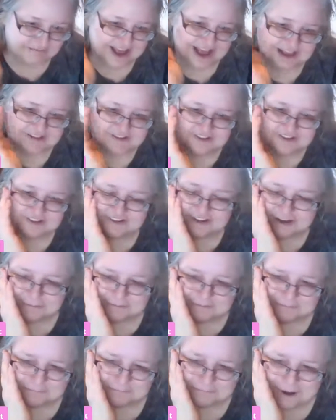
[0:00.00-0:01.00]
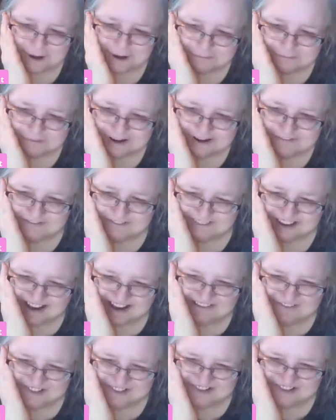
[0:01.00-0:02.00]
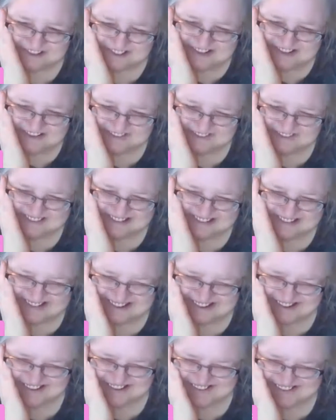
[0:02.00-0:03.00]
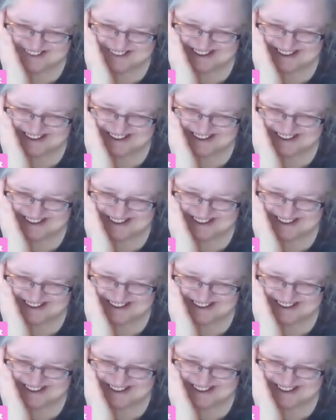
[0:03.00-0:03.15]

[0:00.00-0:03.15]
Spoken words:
fast asleep on my live stream. What's going